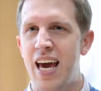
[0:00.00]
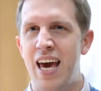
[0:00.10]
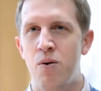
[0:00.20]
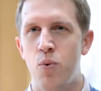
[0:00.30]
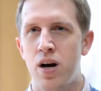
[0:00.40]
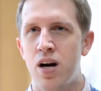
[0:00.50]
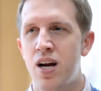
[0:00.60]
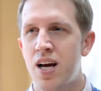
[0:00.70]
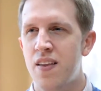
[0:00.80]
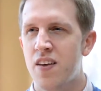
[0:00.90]
and where
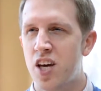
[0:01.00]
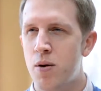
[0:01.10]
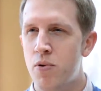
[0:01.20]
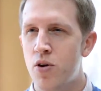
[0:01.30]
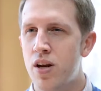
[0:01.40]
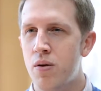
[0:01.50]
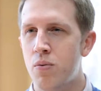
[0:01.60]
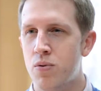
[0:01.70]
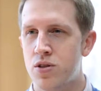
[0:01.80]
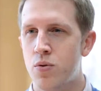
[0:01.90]
the community
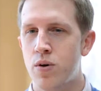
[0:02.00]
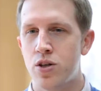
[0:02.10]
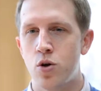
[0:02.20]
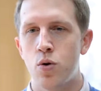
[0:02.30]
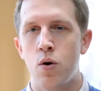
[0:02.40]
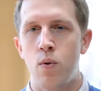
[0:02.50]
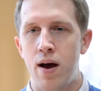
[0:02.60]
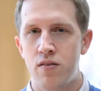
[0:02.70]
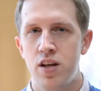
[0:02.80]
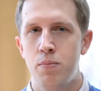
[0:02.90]
was going to grow
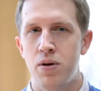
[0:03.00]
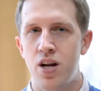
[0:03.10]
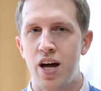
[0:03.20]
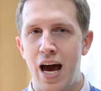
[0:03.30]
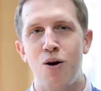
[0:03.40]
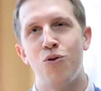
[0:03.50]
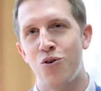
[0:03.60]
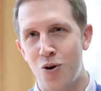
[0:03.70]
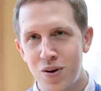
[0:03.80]
around him but not outgrow